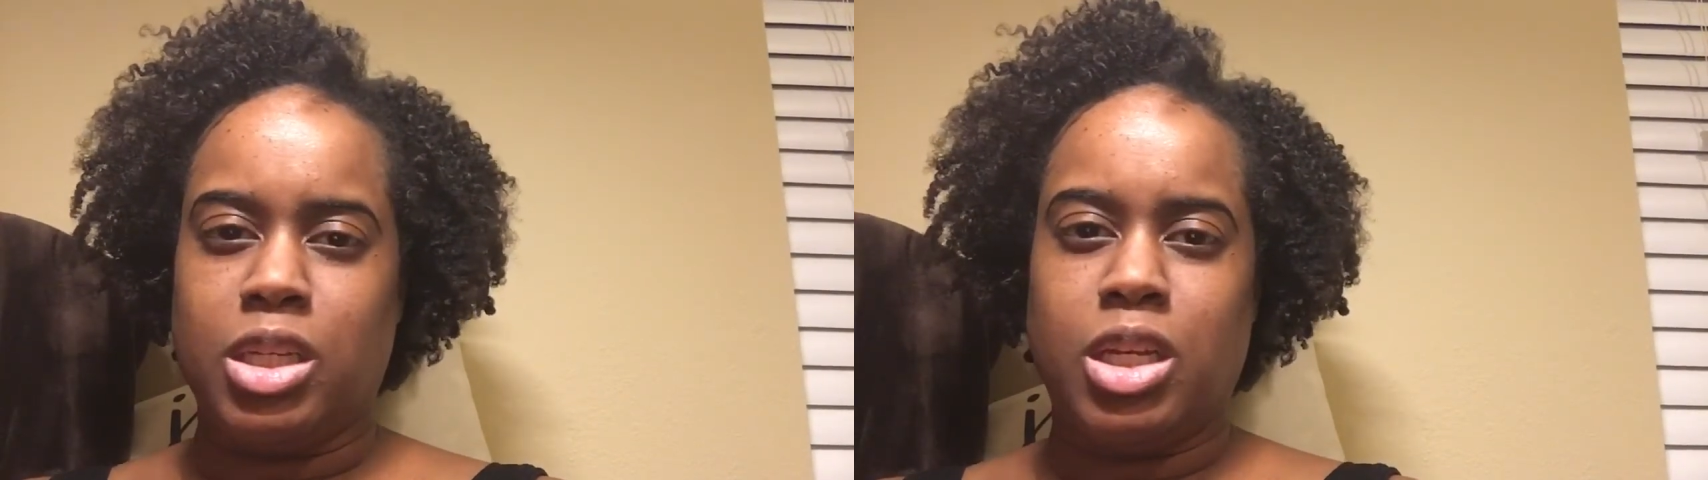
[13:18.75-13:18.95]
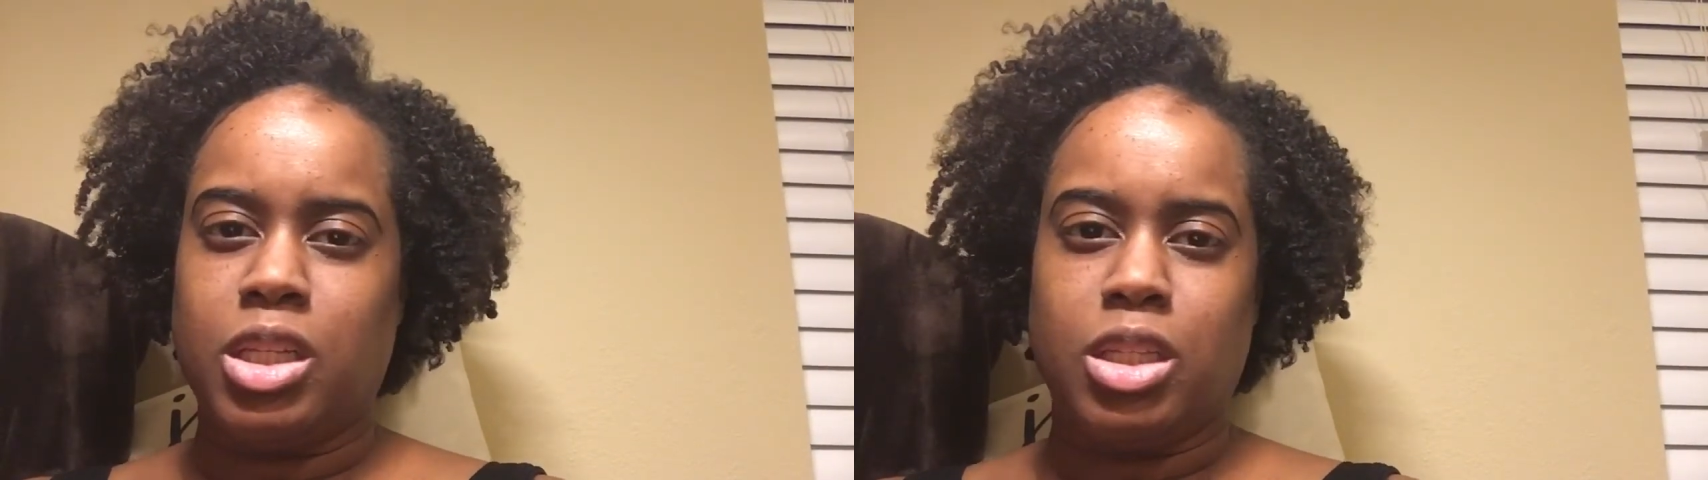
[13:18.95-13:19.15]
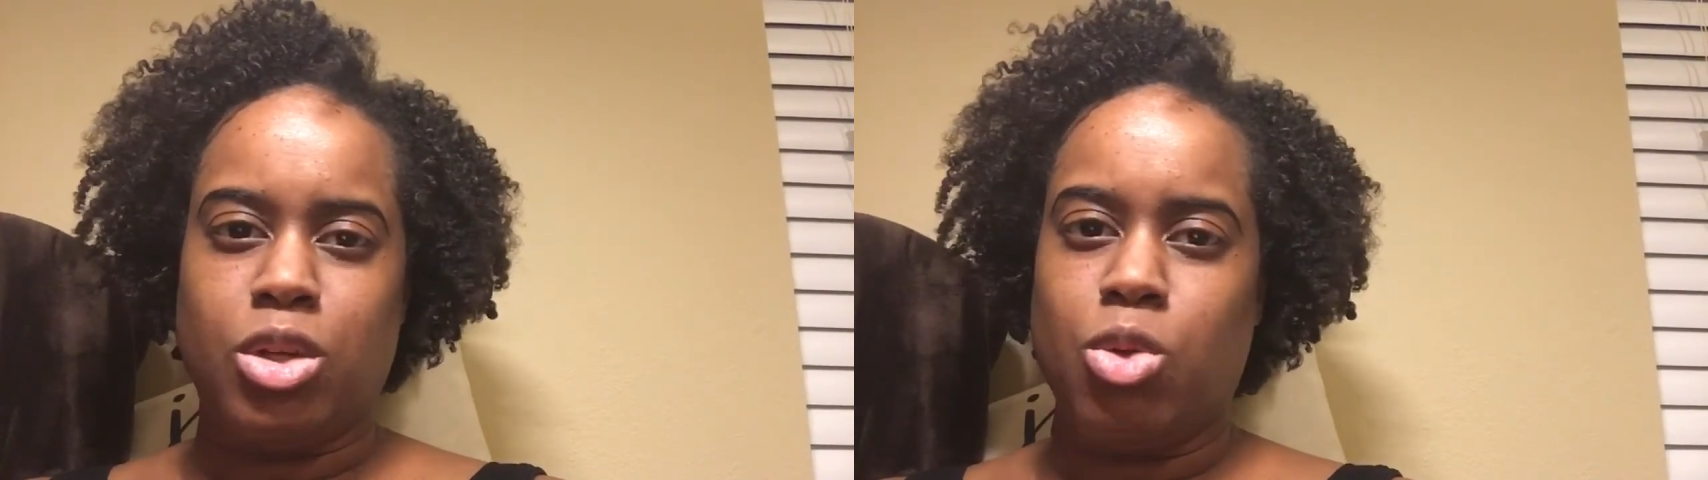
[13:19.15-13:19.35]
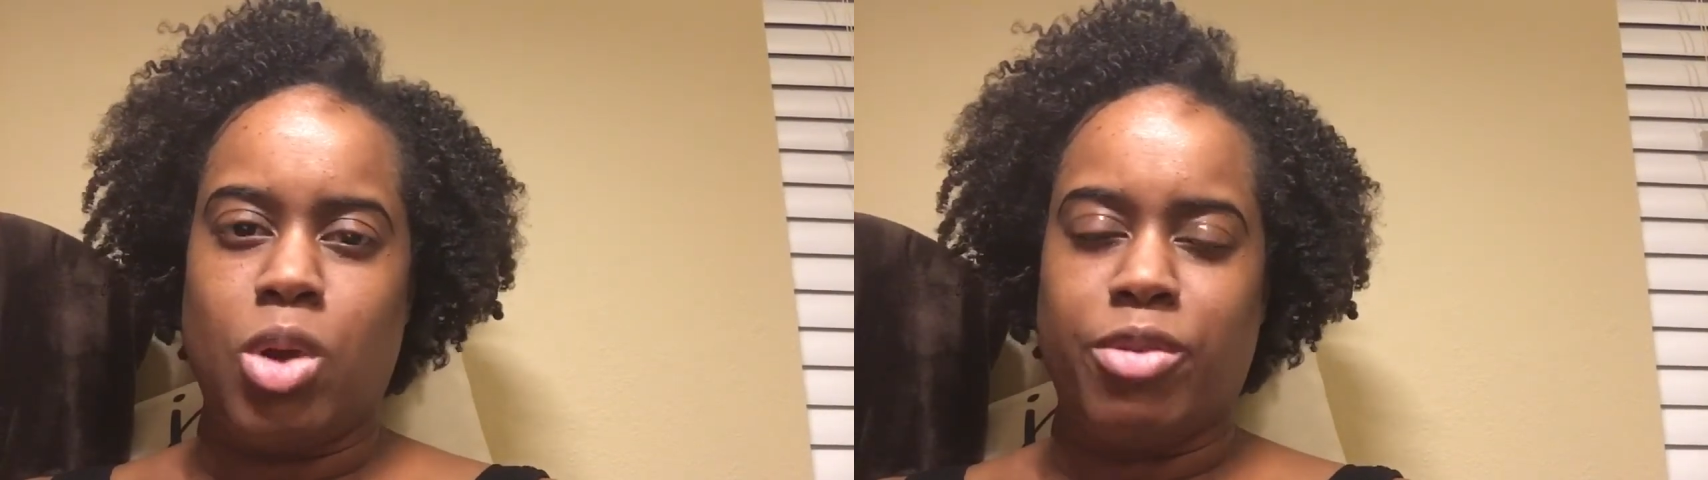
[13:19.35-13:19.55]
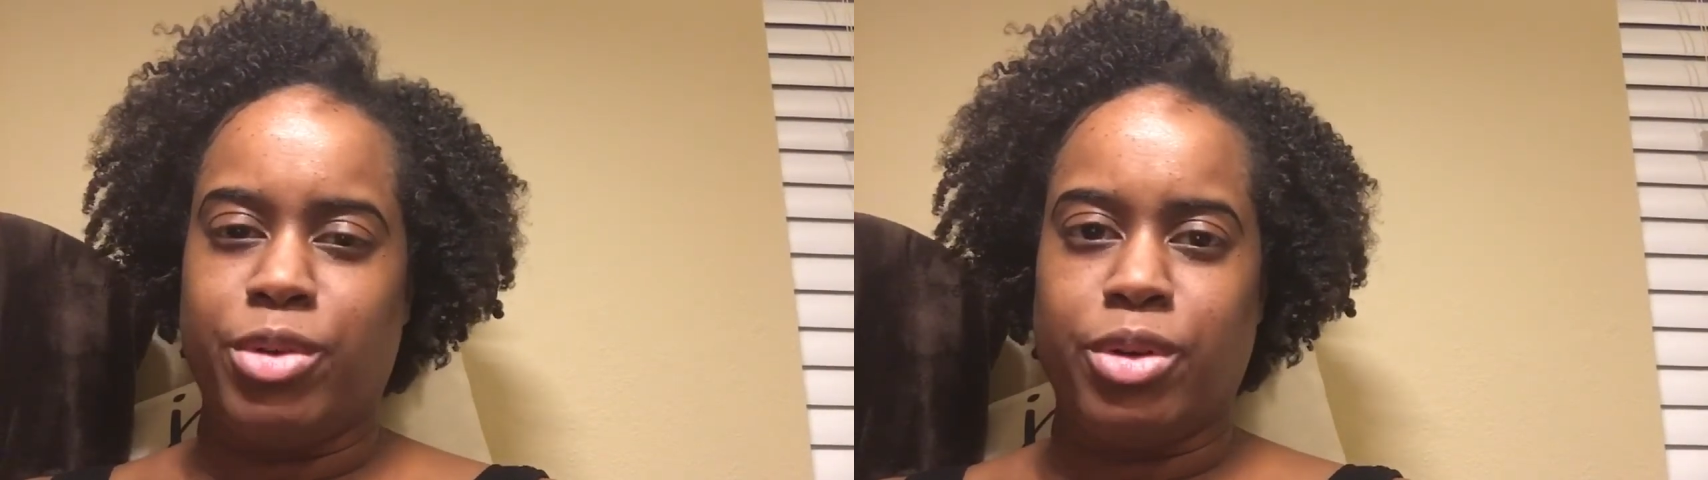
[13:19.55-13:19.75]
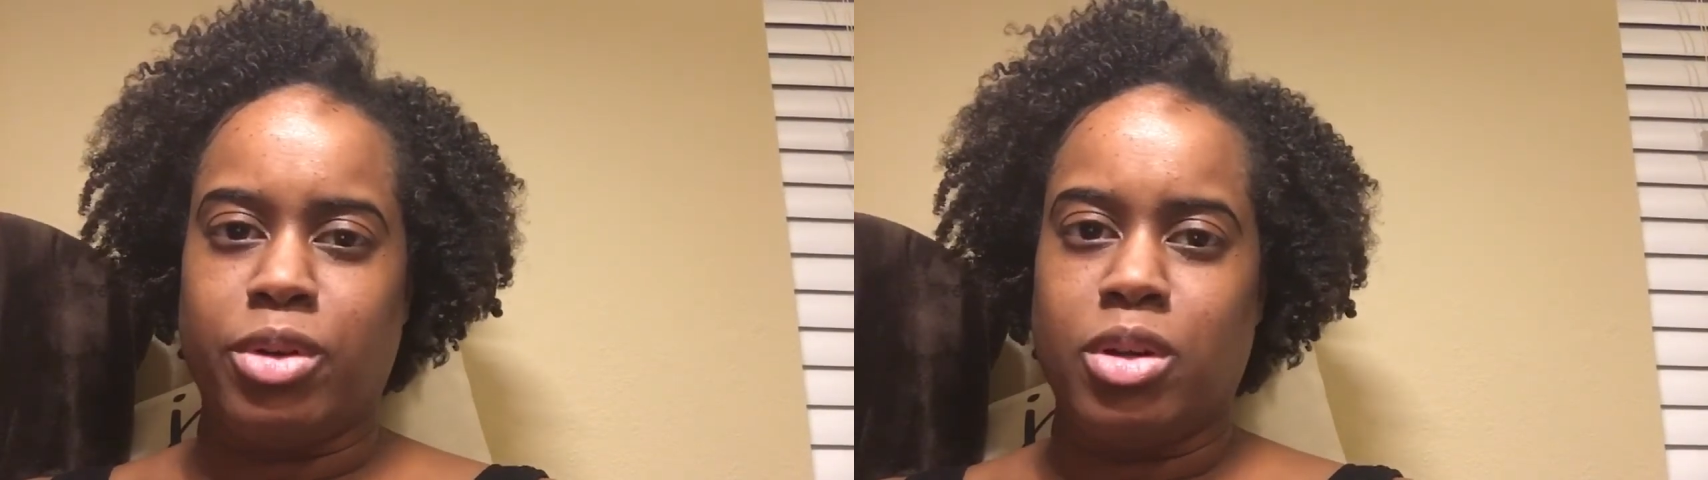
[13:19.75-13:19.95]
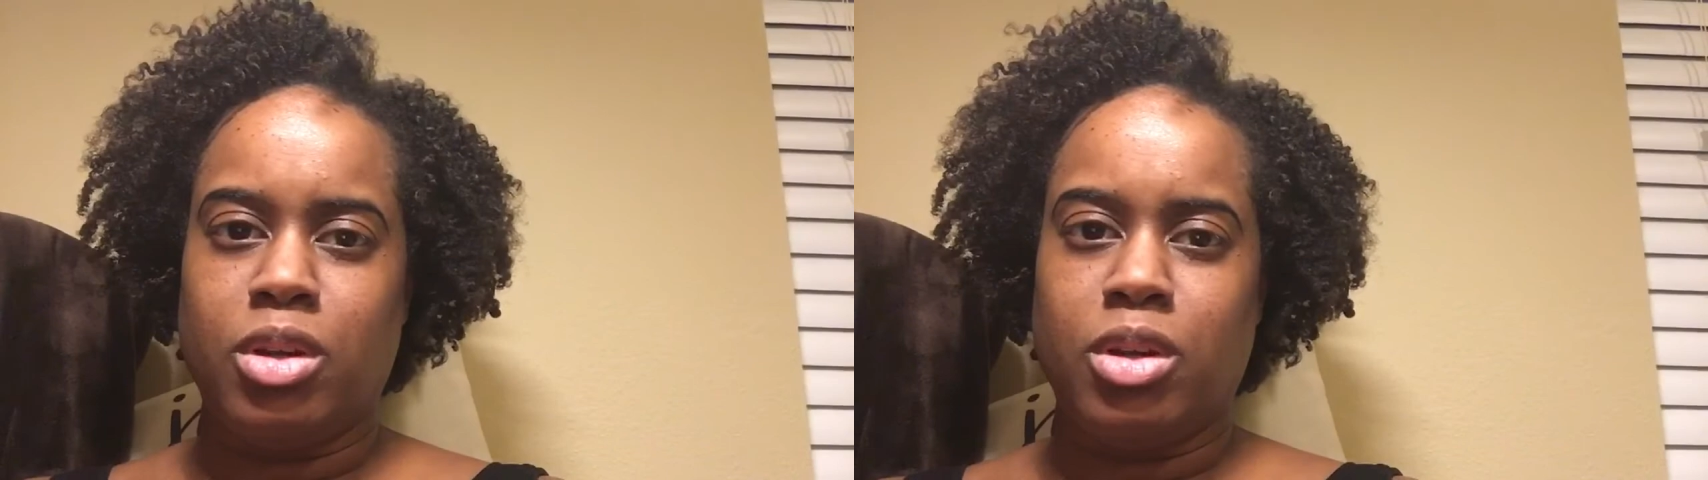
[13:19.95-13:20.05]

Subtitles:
killing whoever